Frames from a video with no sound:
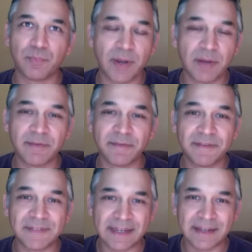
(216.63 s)
went over
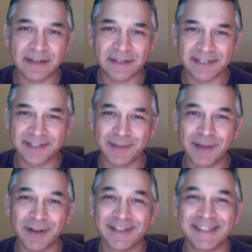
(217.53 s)
15 years, to be
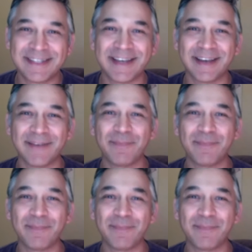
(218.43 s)
honest.